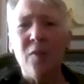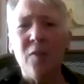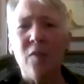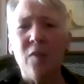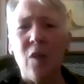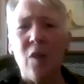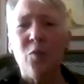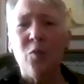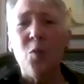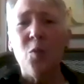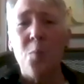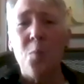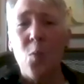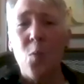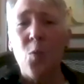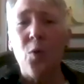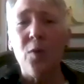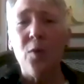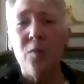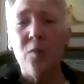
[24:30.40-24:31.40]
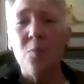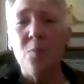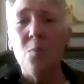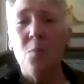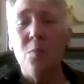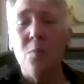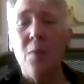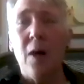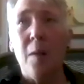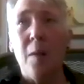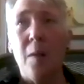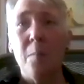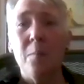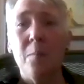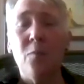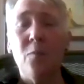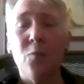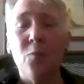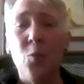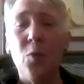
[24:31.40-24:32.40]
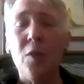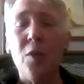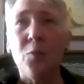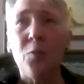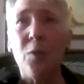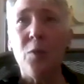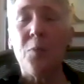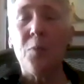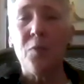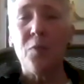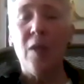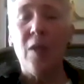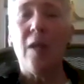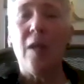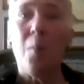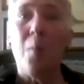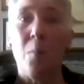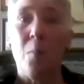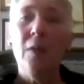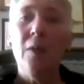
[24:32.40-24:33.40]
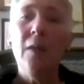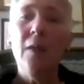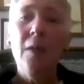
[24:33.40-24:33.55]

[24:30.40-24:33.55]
successful boards, 43%